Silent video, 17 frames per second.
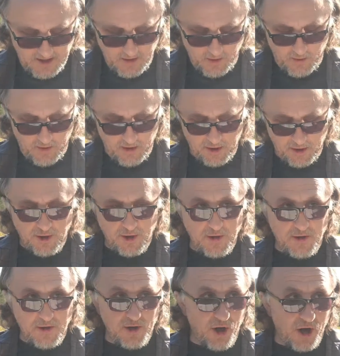where
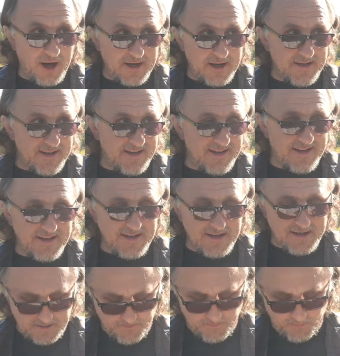God
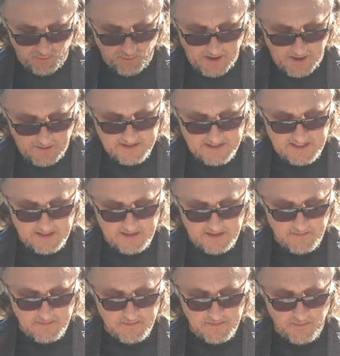promises
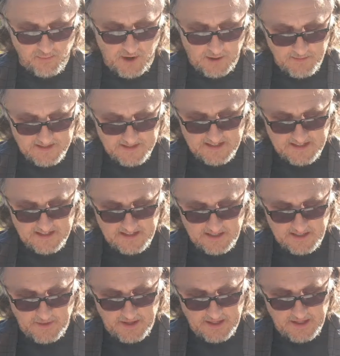
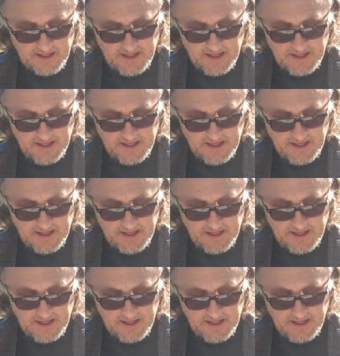him that